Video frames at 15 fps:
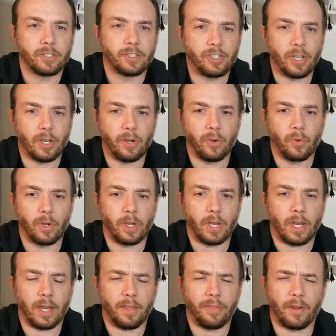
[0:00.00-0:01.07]
So
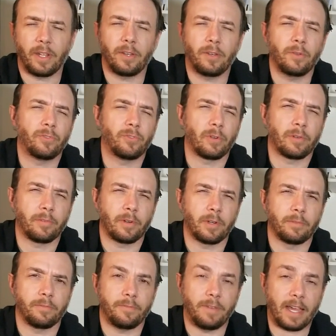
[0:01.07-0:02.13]
I thought I'd do sort of
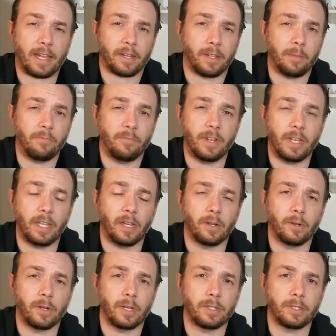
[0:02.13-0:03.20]
a fact-type
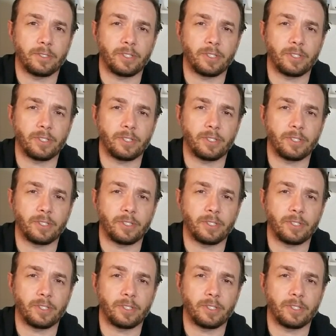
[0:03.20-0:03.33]
video.